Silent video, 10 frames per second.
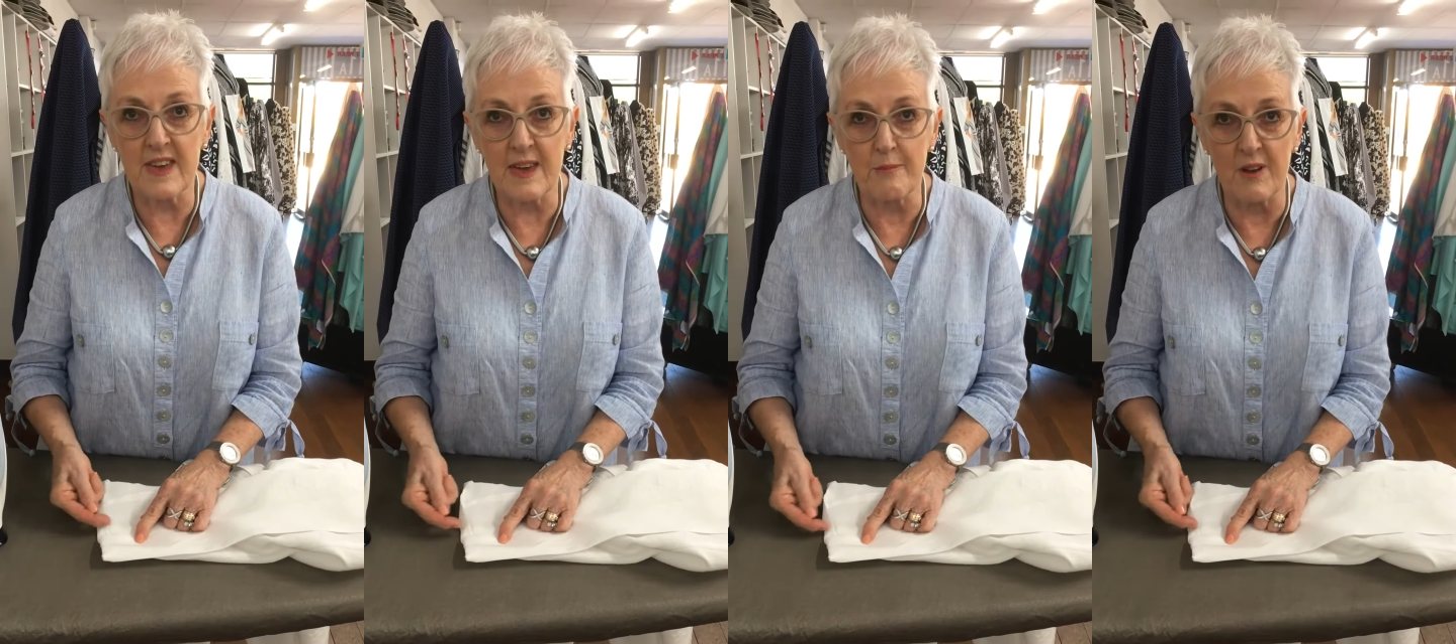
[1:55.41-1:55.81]

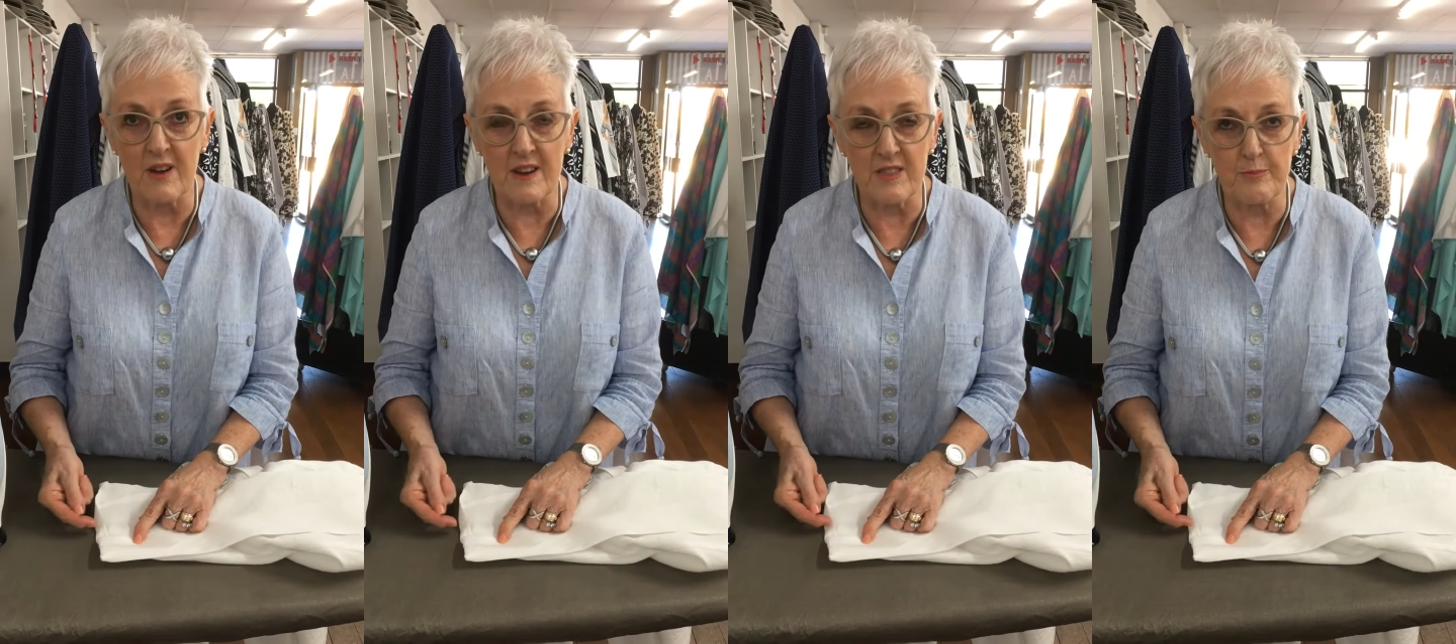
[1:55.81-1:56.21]
the
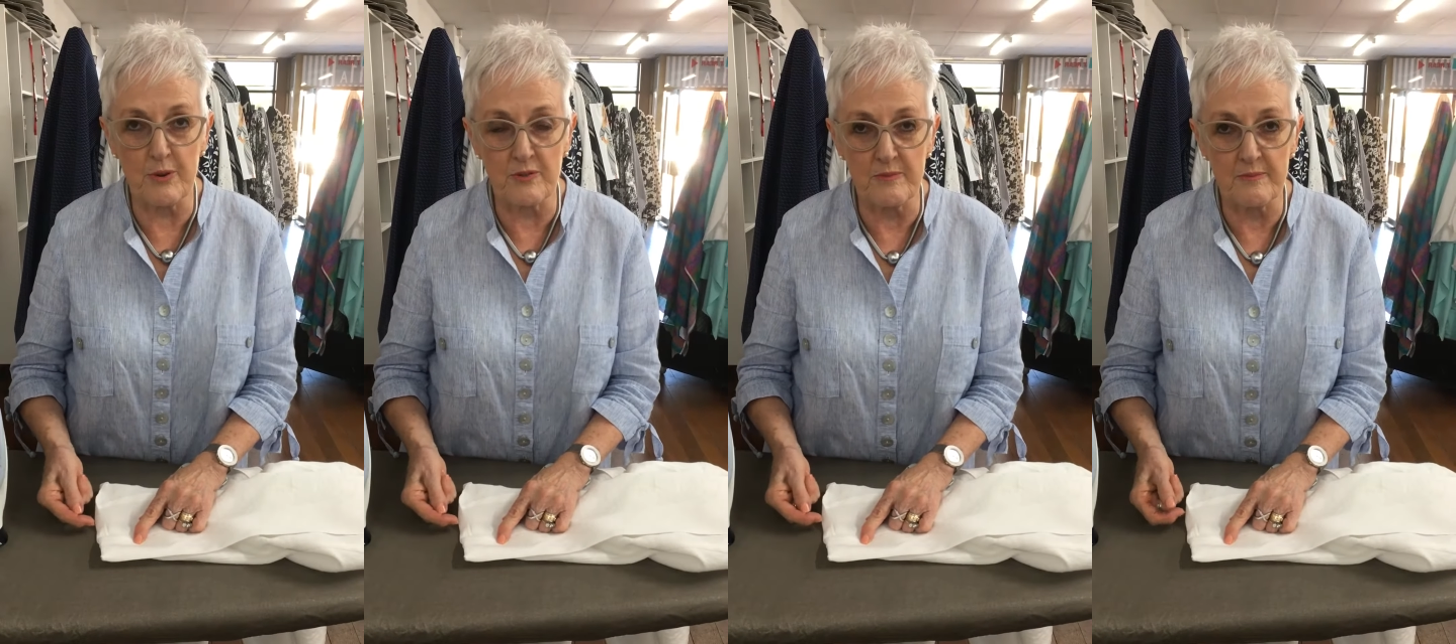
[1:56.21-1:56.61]
hemline at
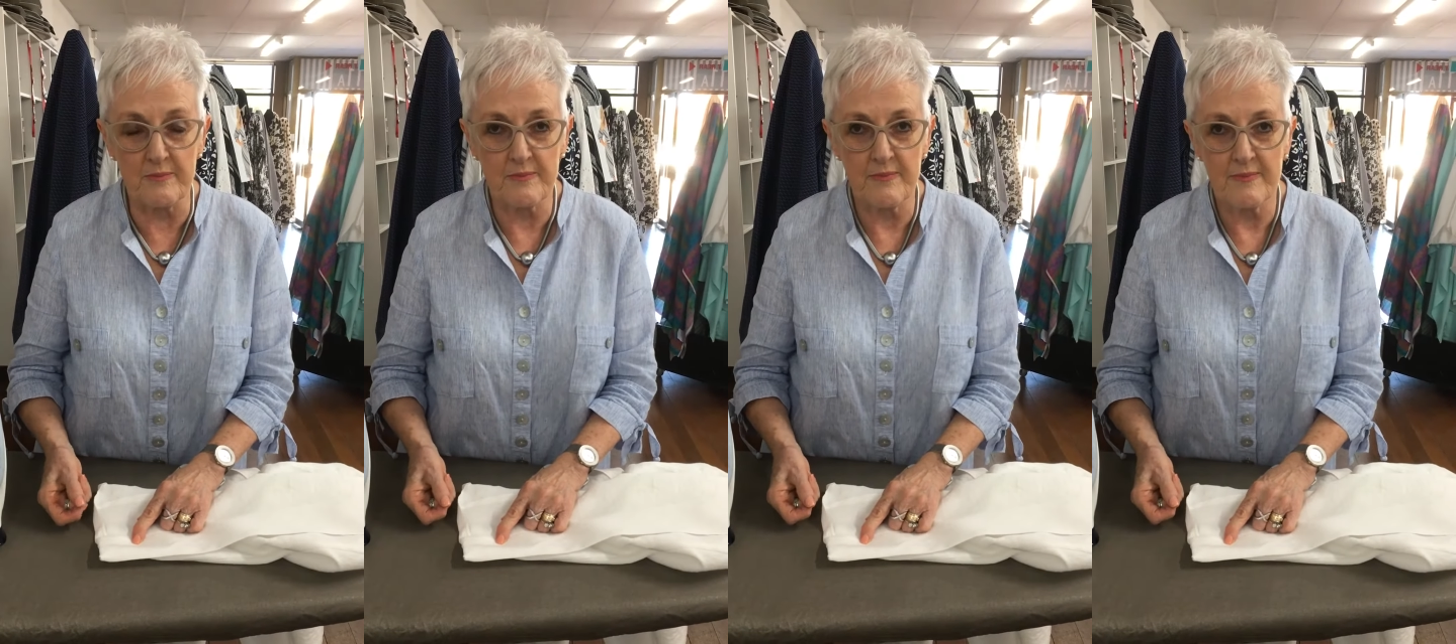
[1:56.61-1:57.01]
the
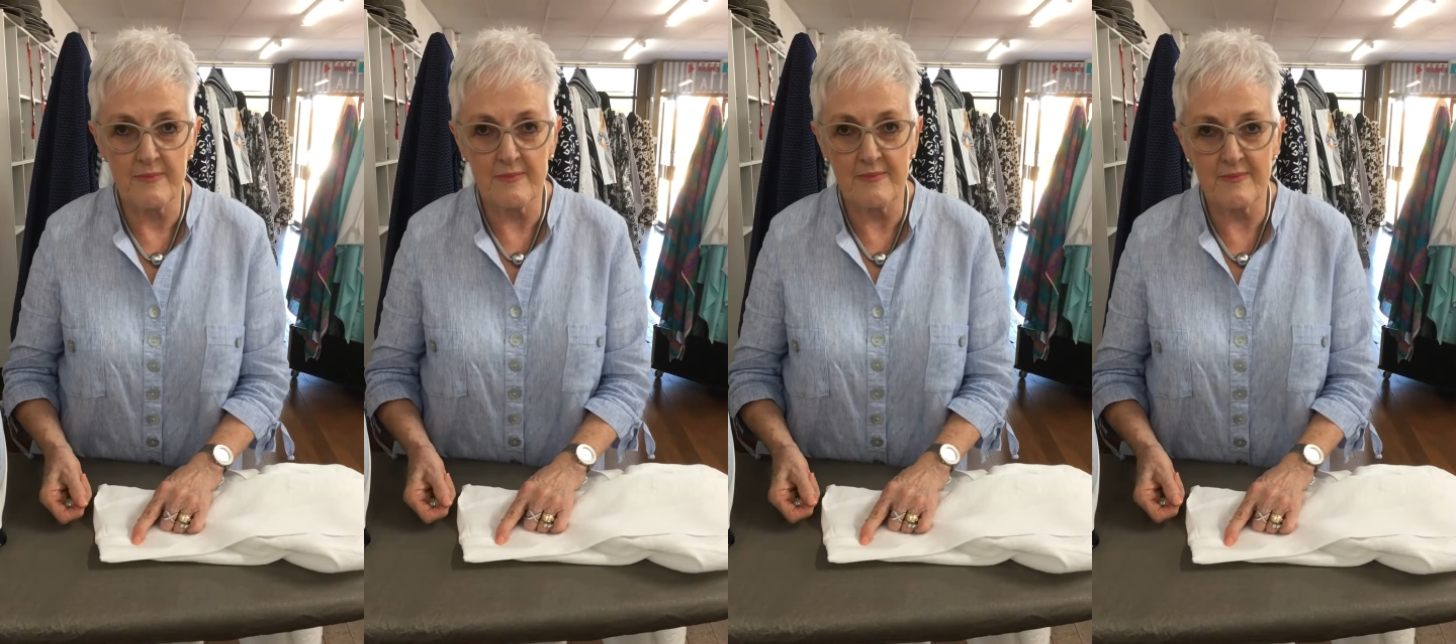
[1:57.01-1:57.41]
bottom.
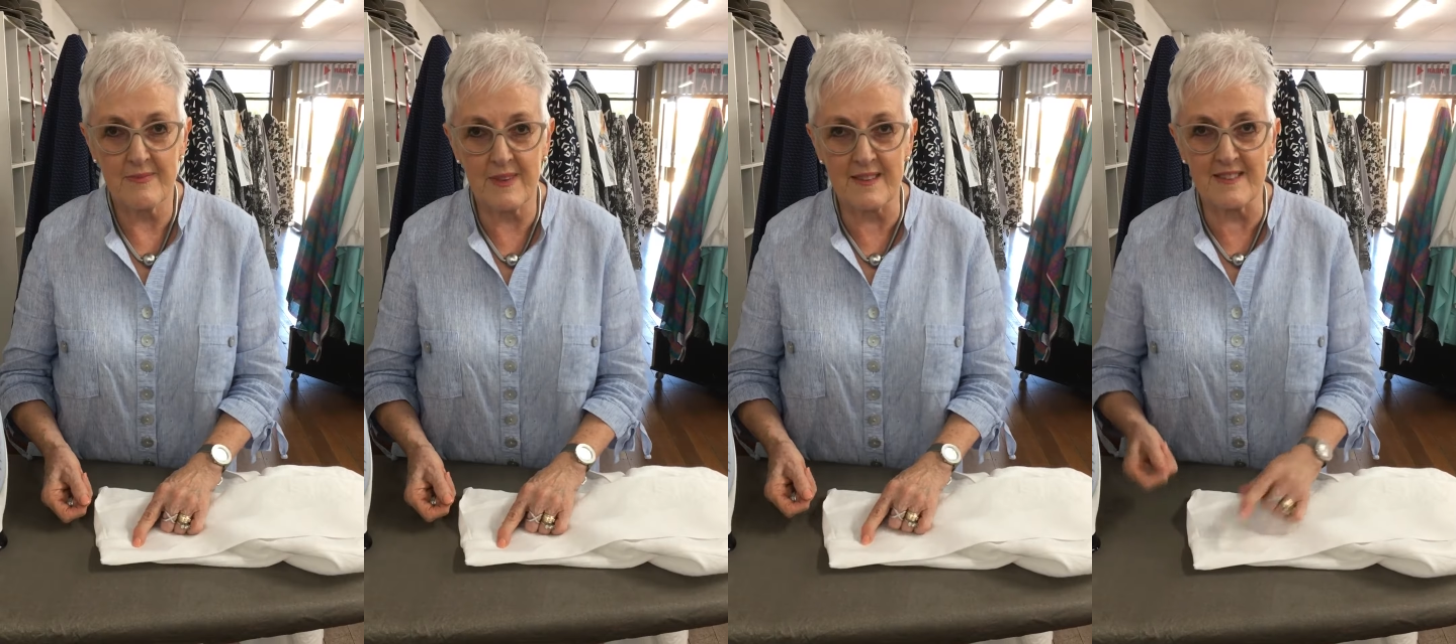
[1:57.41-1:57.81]

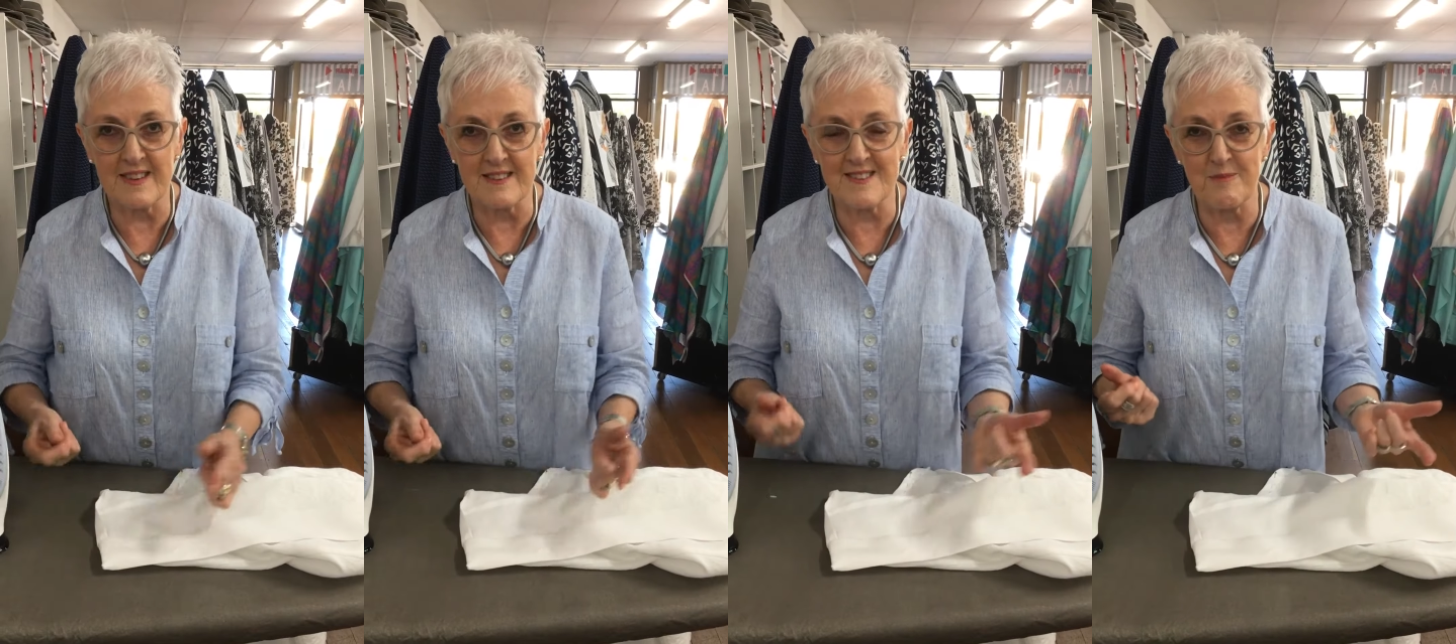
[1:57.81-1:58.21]

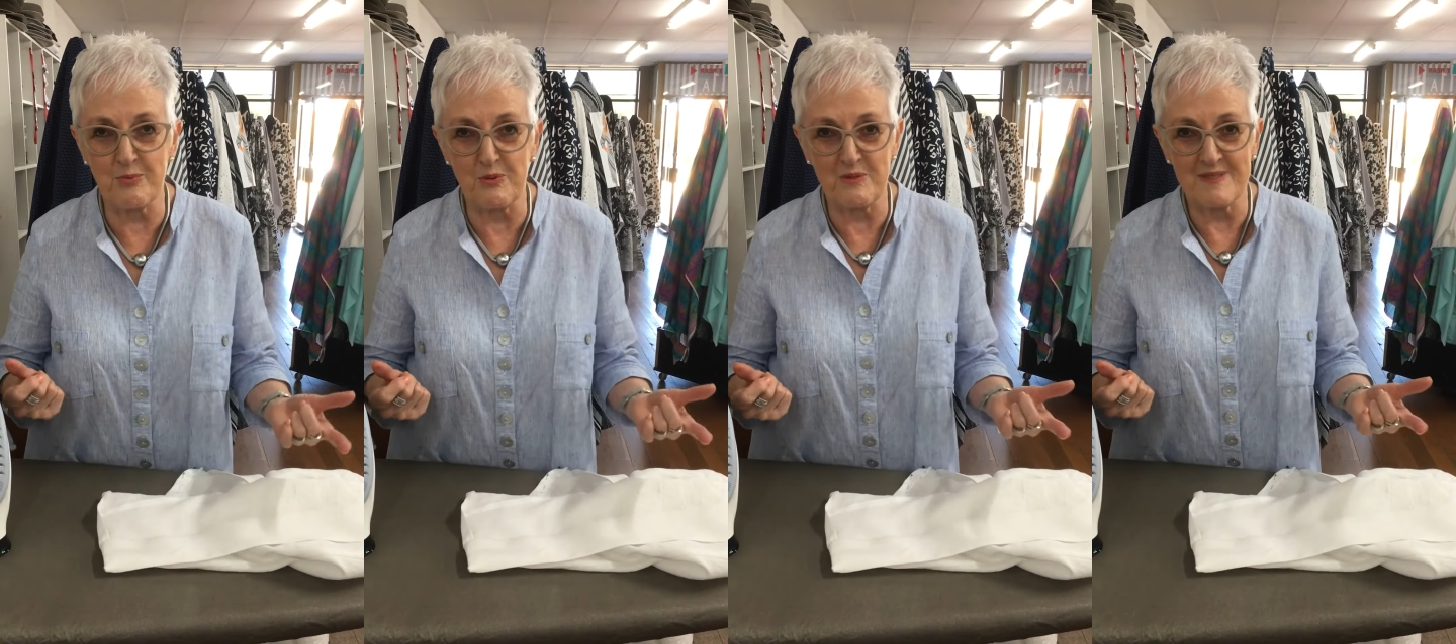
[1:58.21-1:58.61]
That's it,
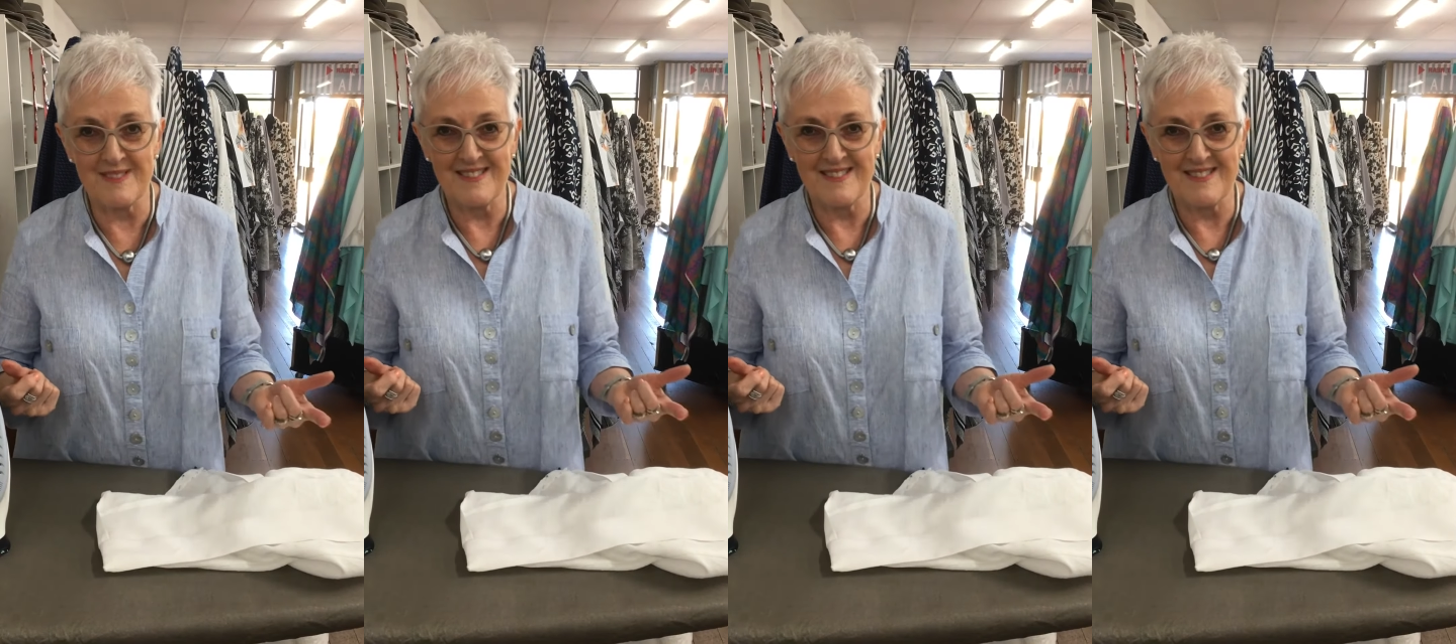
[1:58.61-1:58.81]
simple.